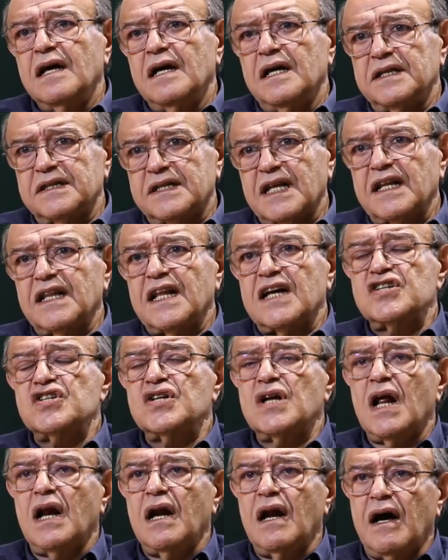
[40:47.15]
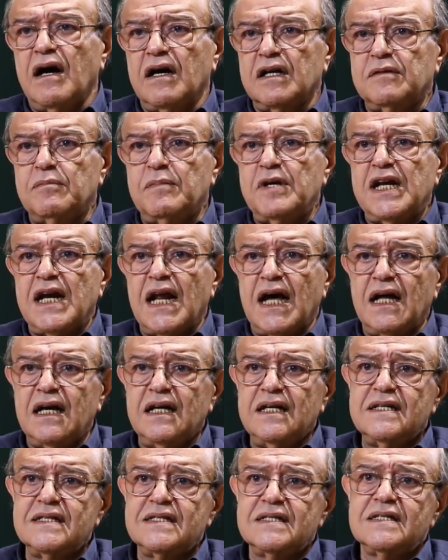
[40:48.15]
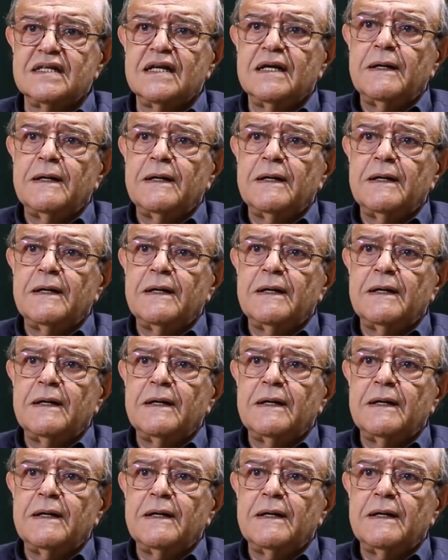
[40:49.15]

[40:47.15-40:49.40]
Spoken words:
international art biennales.